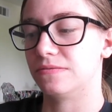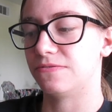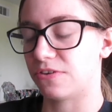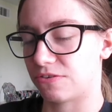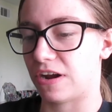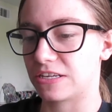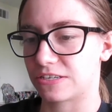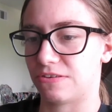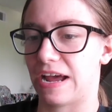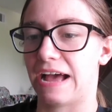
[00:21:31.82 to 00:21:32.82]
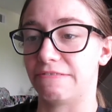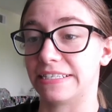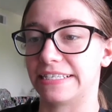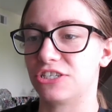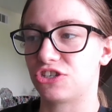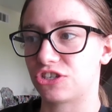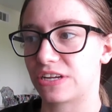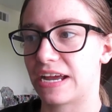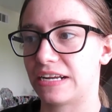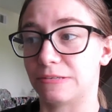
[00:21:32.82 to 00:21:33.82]
for Rosco to have his seizures
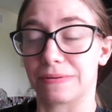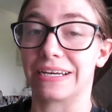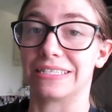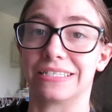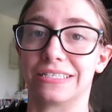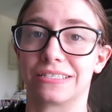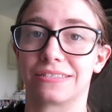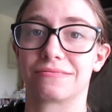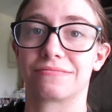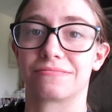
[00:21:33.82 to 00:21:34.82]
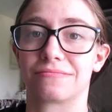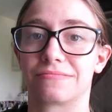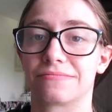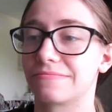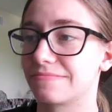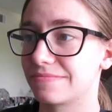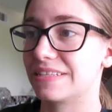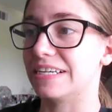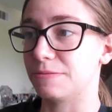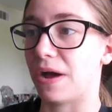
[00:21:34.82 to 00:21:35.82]
again is because his
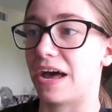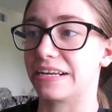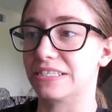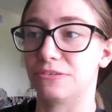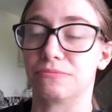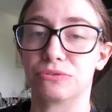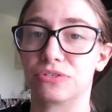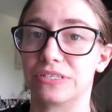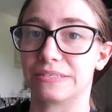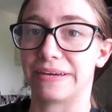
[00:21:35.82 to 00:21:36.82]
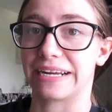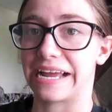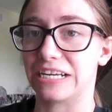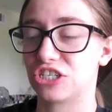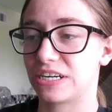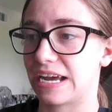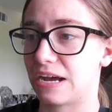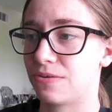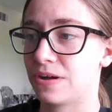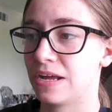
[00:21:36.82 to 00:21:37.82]
body is immune to his medication
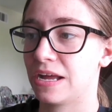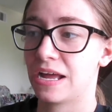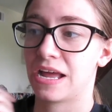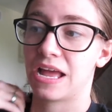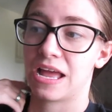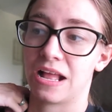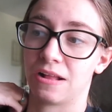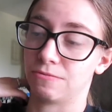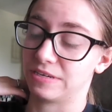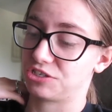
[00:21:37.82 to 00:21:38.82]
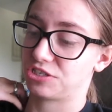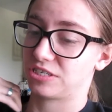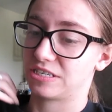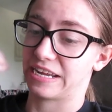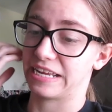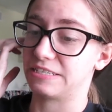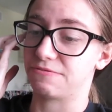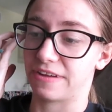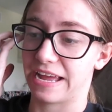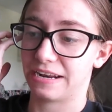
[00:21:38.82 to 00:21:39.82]
now, which his
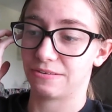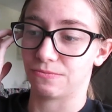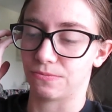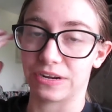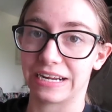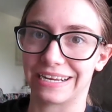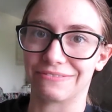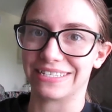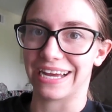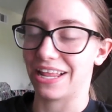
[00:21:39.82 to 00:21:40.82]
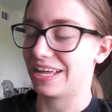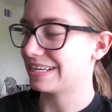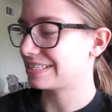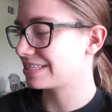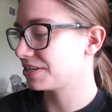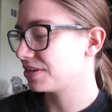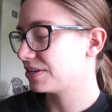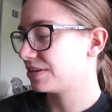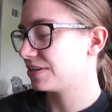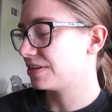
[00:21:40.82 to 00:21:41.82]
vet wouldn't even tell us,
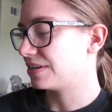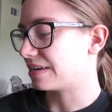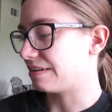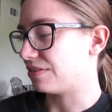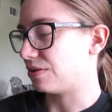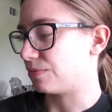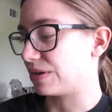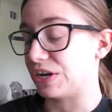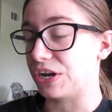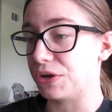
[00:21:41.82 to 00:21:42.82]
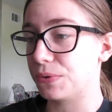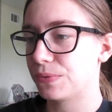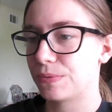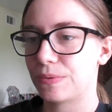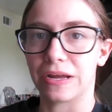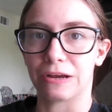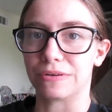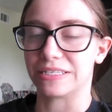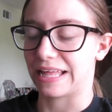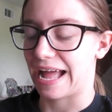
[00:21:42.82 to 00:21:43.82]
even though we knew it
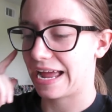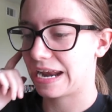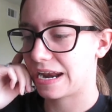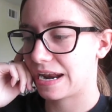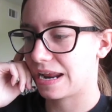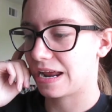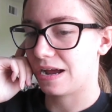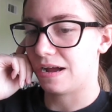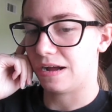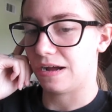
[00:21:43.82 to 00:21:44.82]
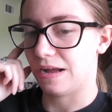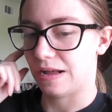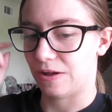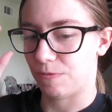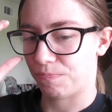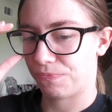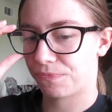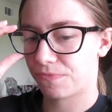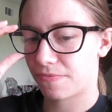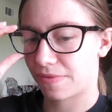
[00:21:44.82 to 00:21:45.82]
was that. I
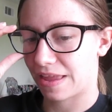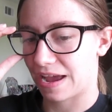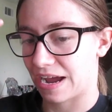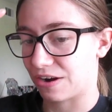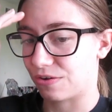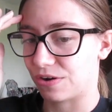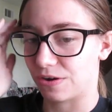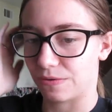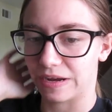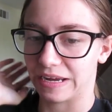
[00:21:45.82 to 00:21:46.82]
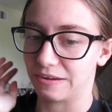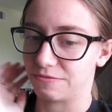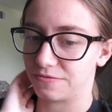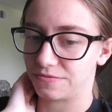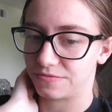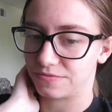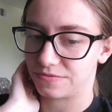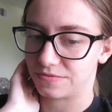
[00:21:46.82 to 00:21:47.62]
don't know if